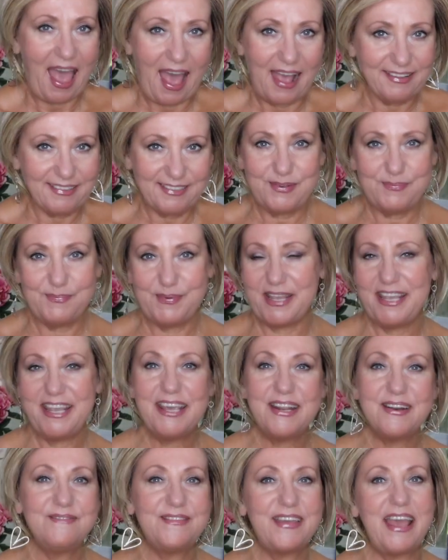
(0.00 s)
There has to
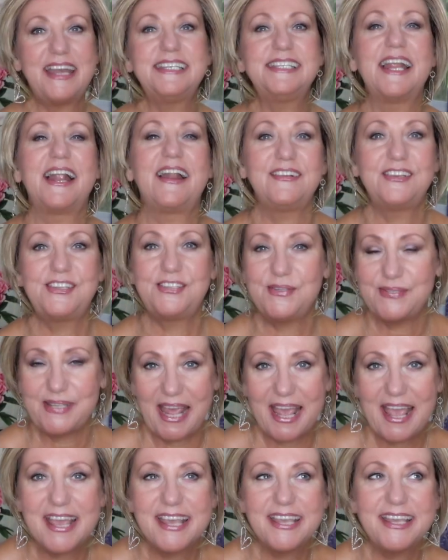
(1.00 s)
be an event
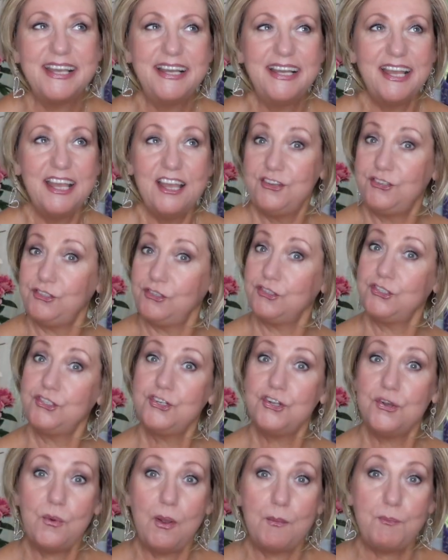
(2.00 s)
today. She goes,
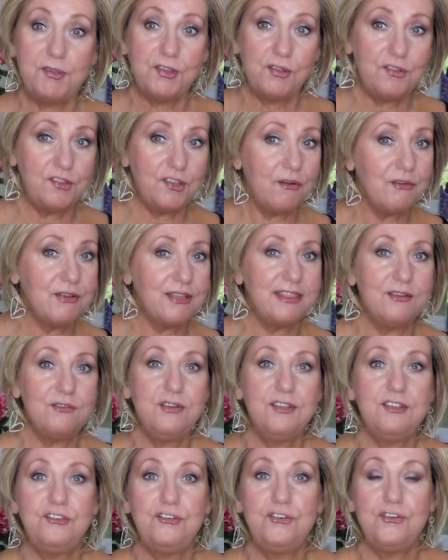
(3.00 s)
no, I'm so sorry,
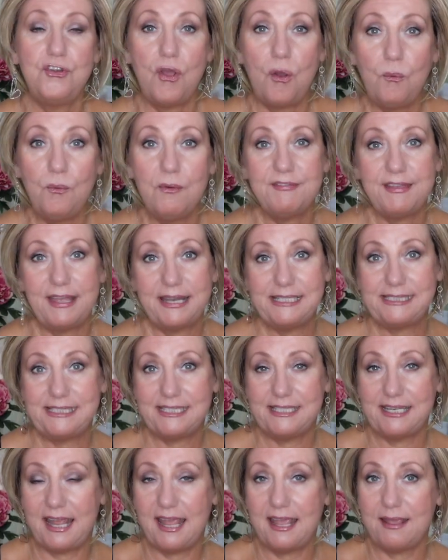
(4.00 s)
there is no event
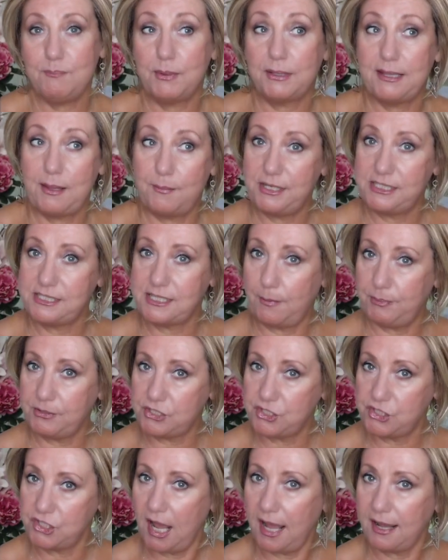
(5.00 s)
today, but let me
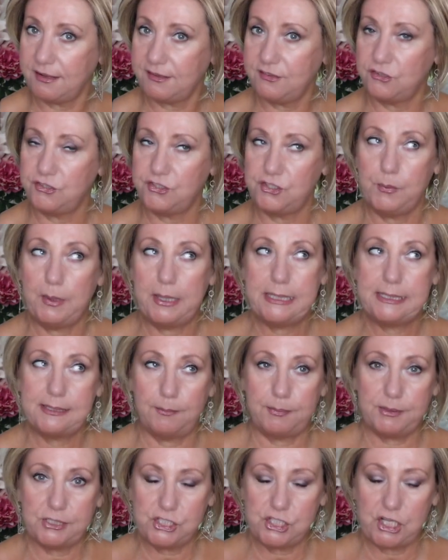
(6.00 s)
double check. So she went and
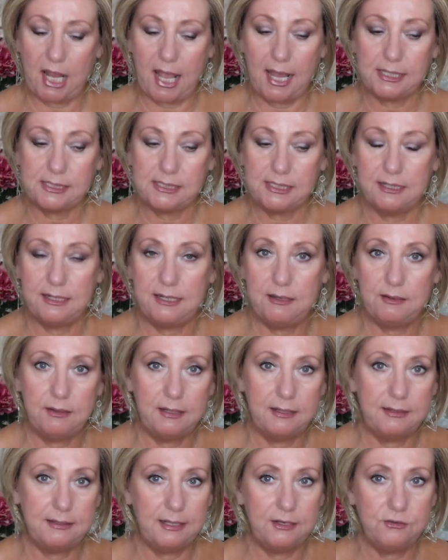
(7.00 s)
double checked, and
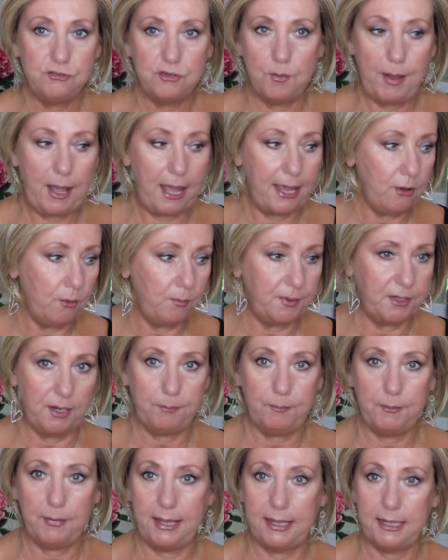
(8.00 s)
in the interim, I opened
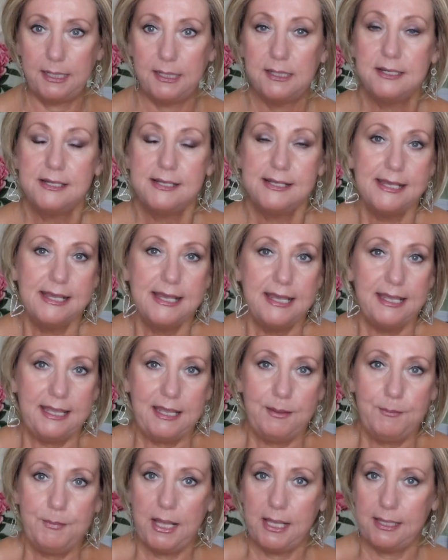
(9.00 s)
up my
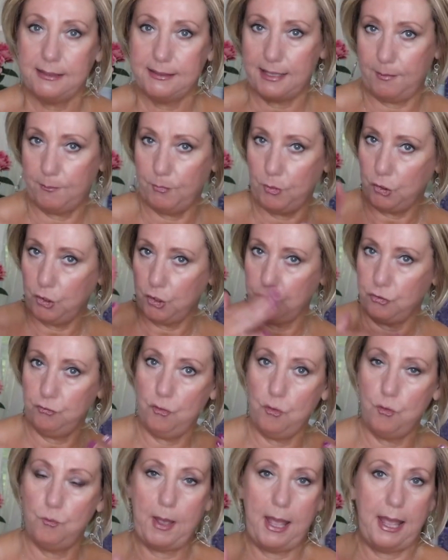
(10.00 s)
email and I'm looking
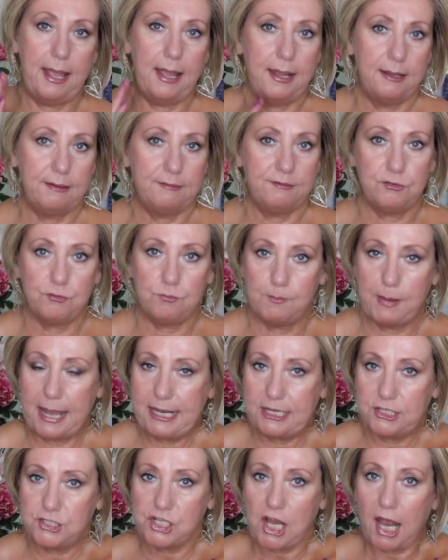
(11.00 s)
through my my
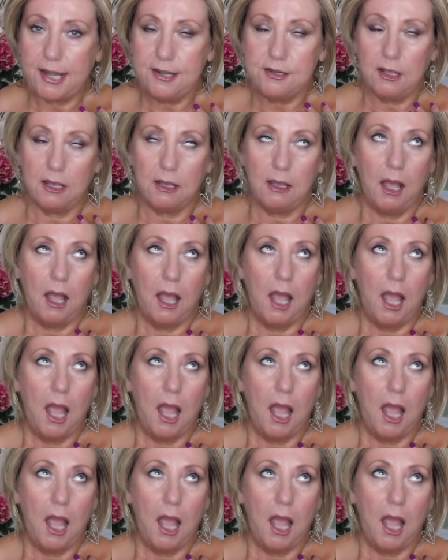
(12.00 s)
agenda,